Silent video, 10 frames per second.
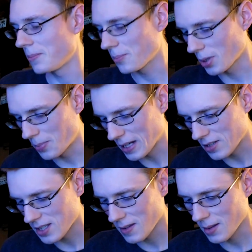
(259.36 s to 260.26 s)
put
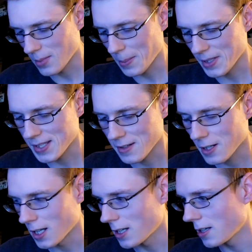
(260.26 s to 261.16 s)
pictures of them up on
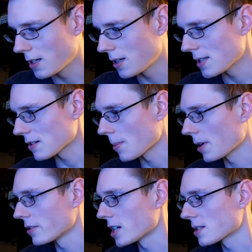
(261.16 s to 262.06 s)
screen. So I
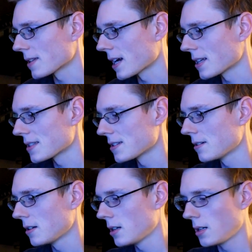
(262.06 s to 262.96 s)
apologize for that.
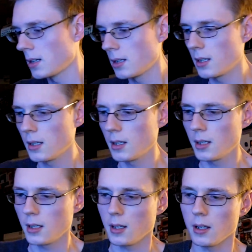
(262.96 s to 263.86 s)

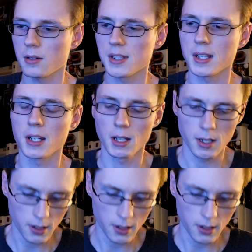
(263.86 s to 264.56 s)
Here's the